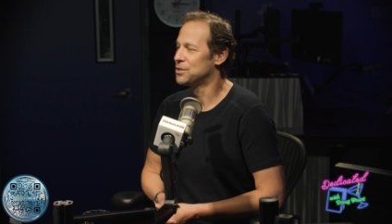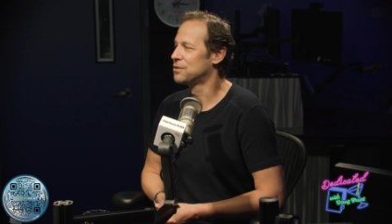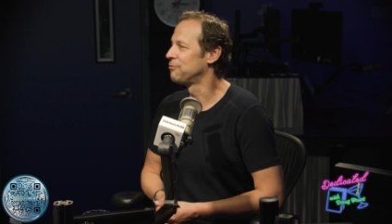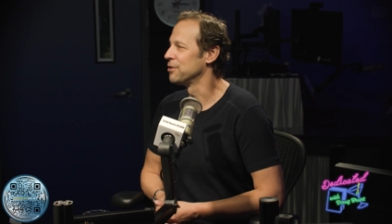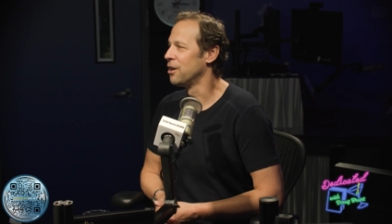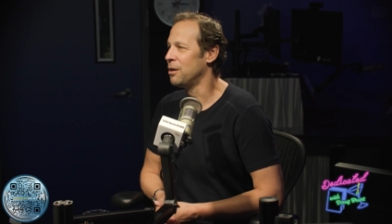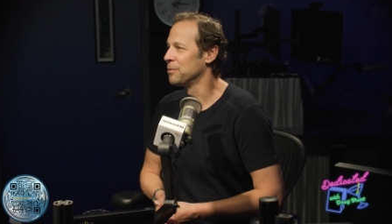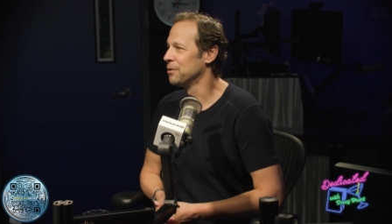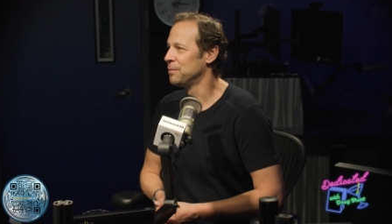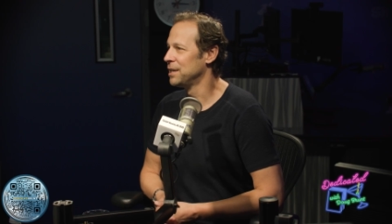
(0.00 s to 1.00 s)
It's
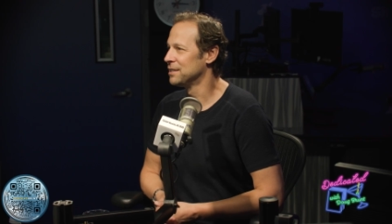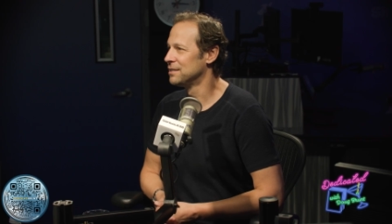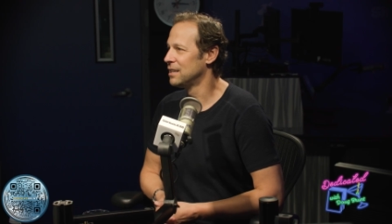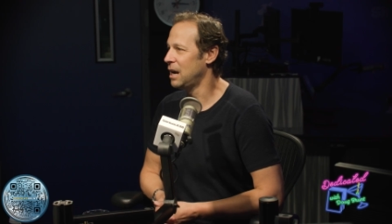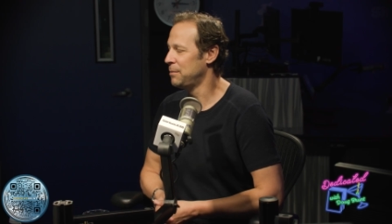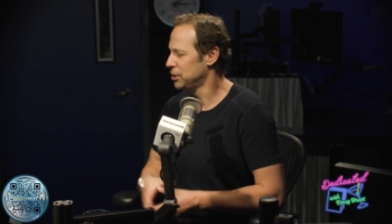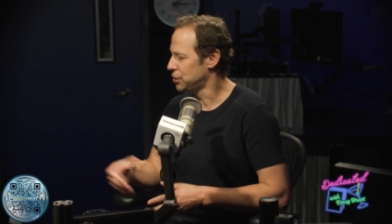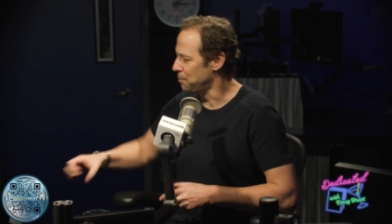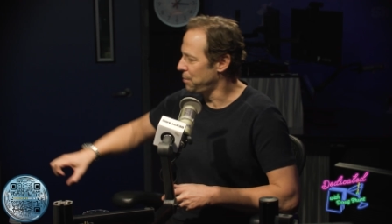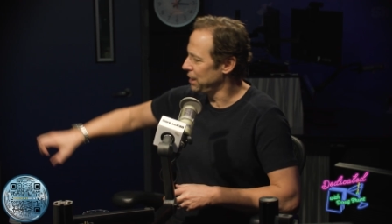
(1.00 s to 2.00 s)
phenomenal, man. It's called I mean, it's
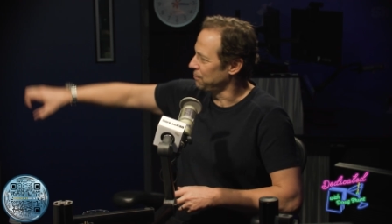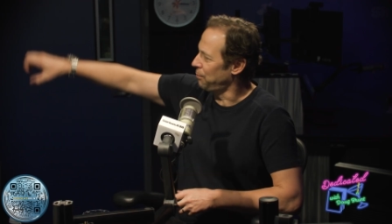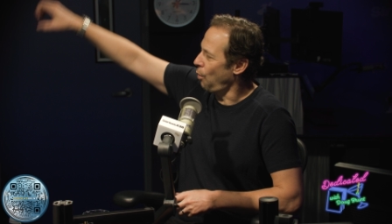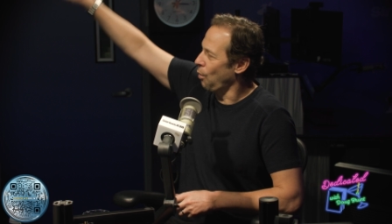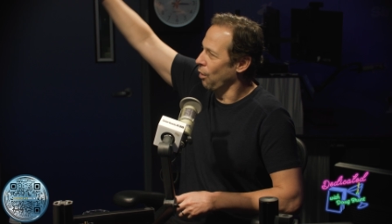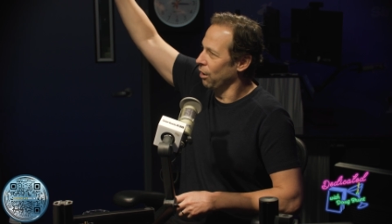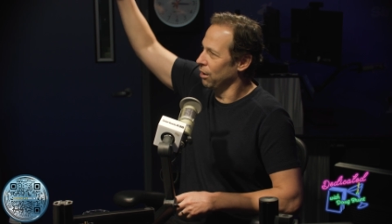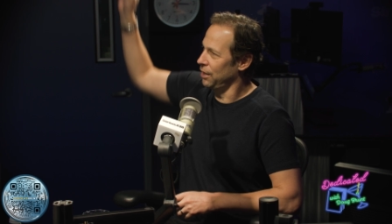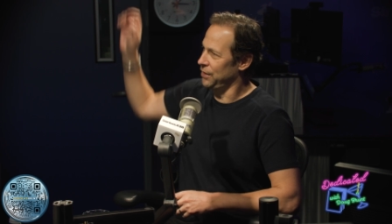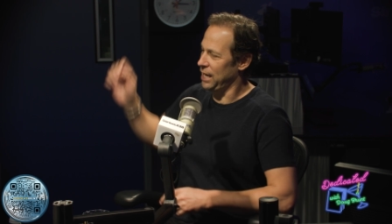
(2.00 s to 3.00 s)
the big
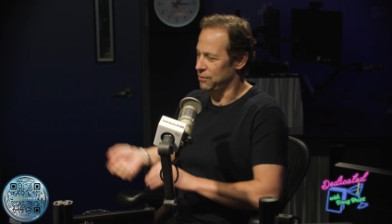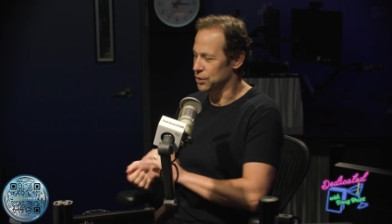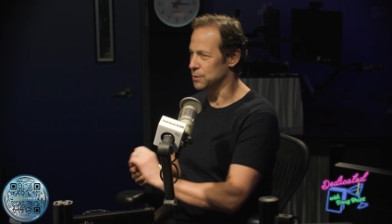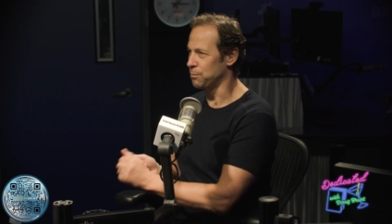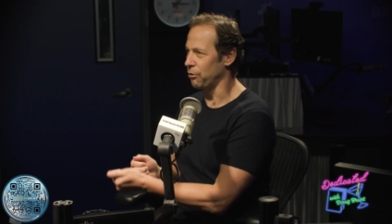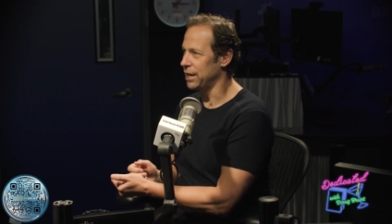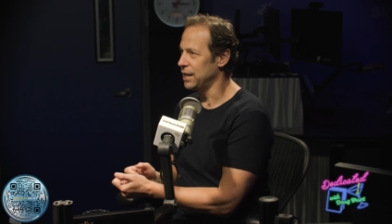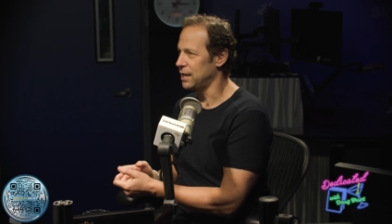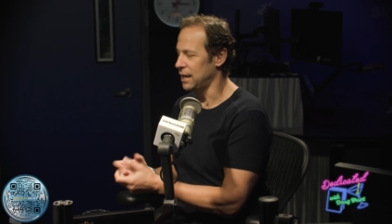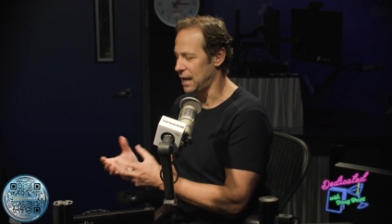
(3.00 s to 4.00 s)
pour and they have the
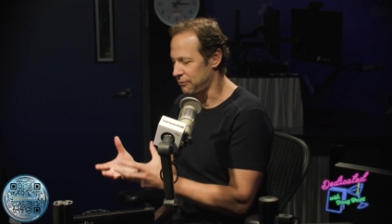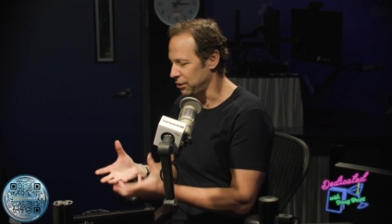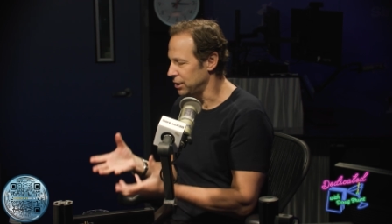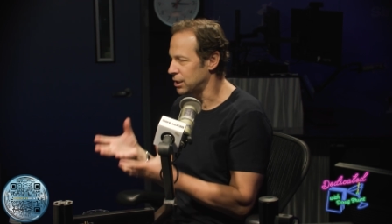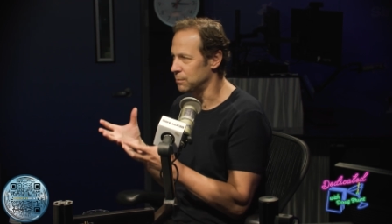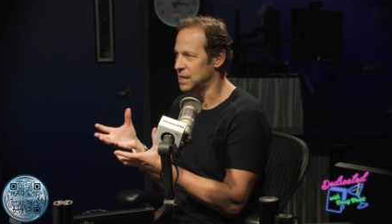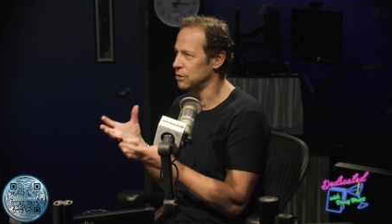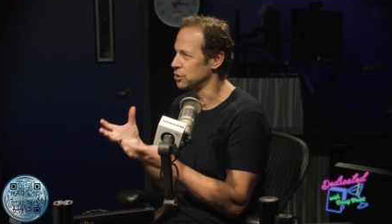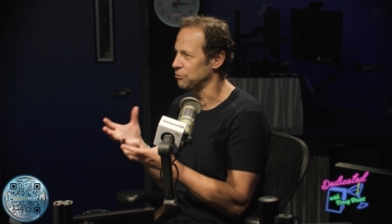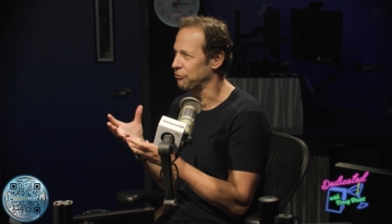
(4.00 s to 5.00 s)
sprig and everything comes
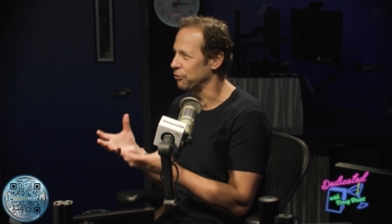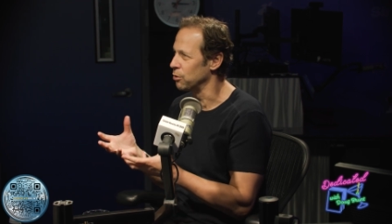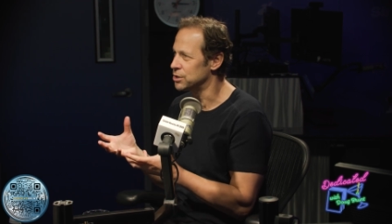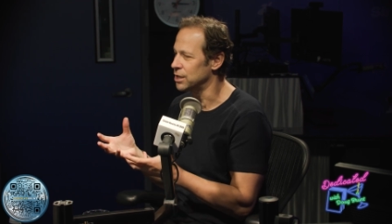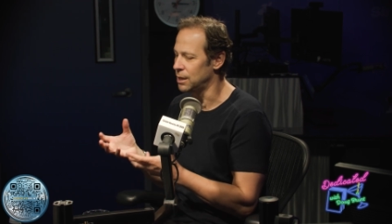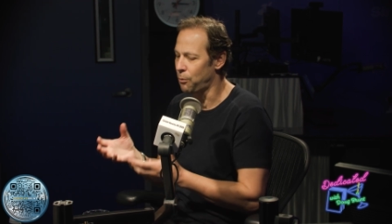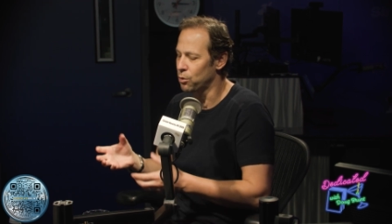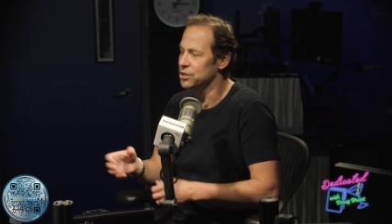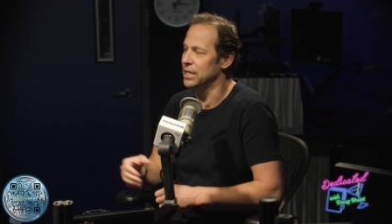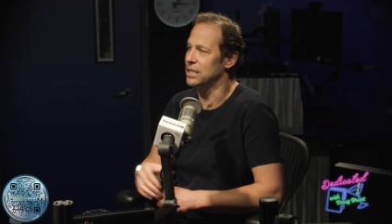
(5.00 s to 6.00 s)
out just frozen. It
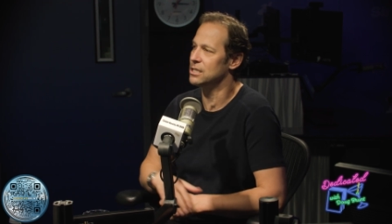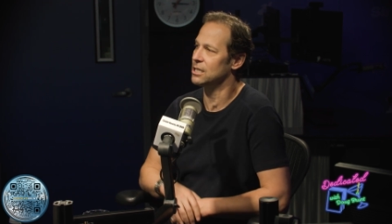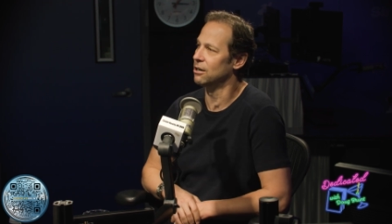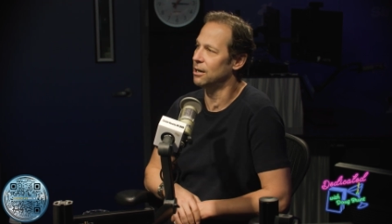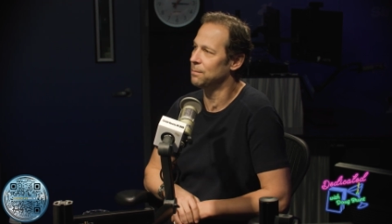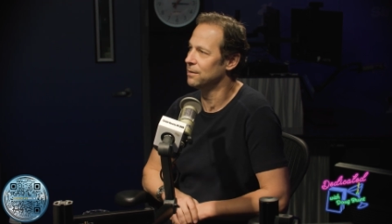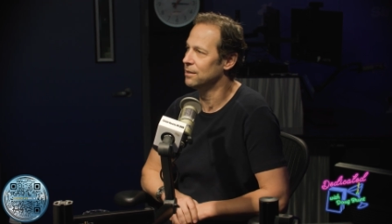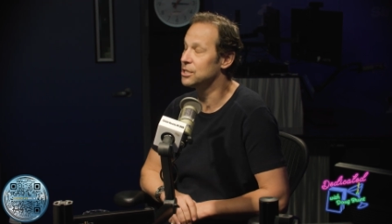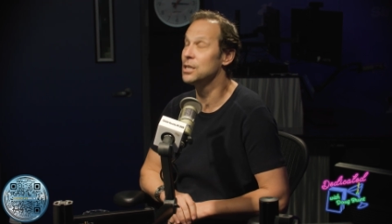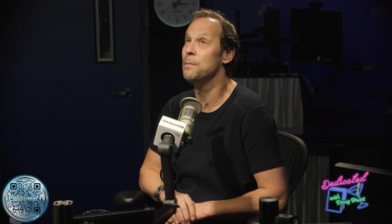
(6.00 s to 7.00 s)
pours like syrup.
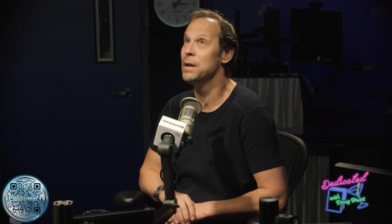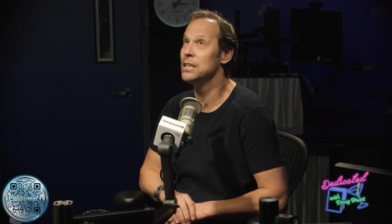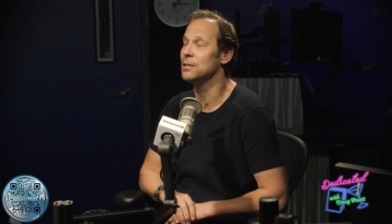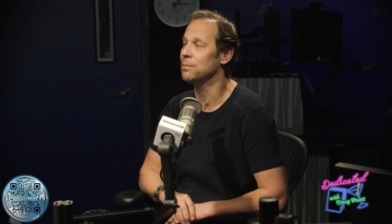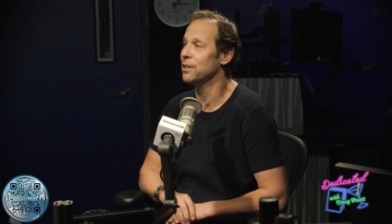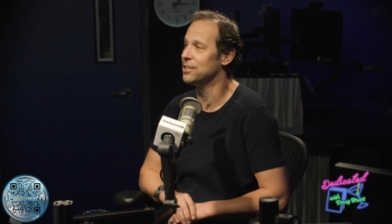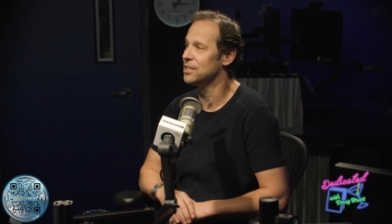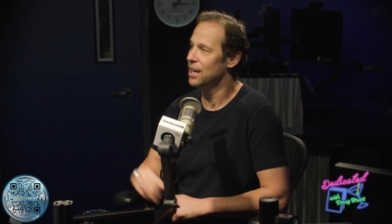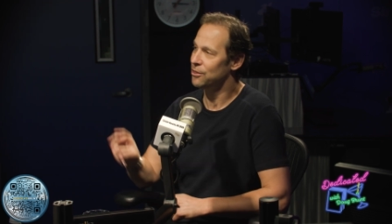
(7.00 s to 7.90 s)
It's oh an amazing place.